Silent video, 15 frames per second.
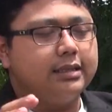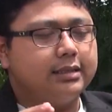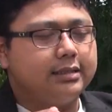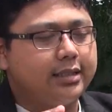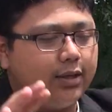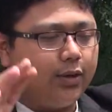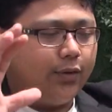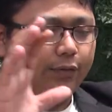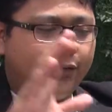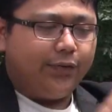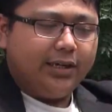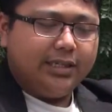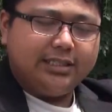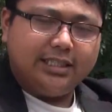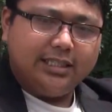So
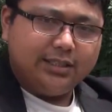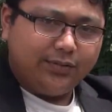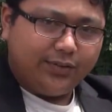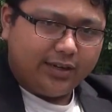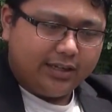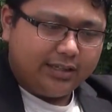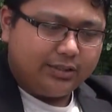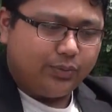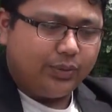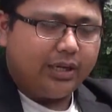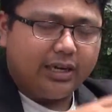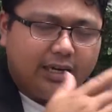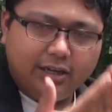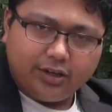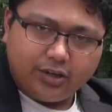first things first, we're
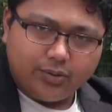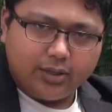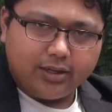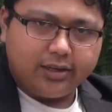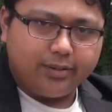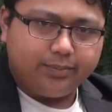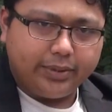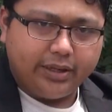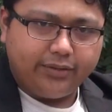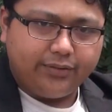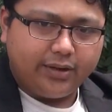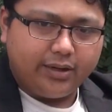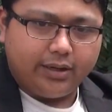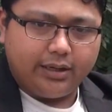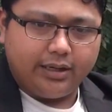gonna do a little bit of
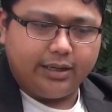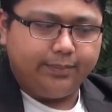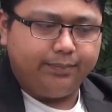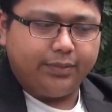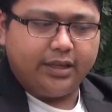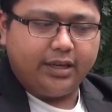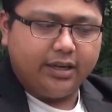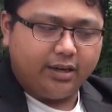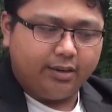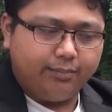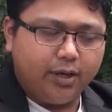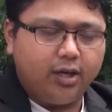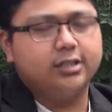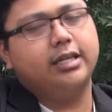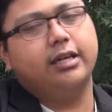the
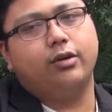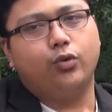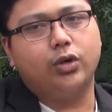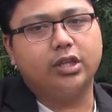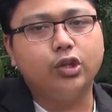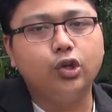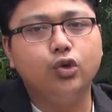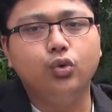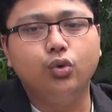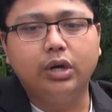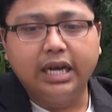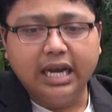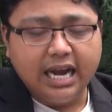unboxing and what you